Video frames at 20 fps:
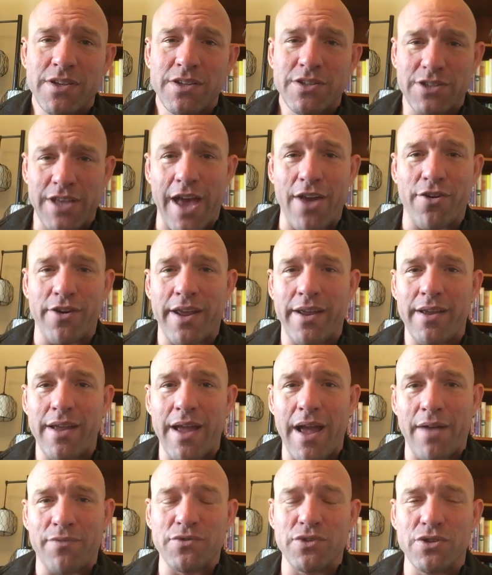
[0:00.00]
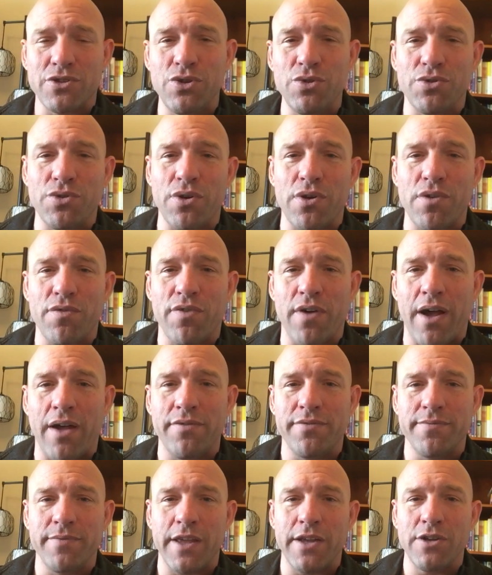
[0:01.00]
Saturday after
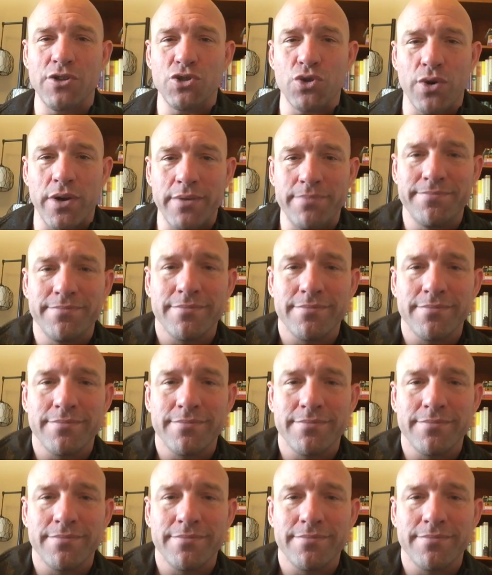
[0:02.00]
2:35. Enjoy.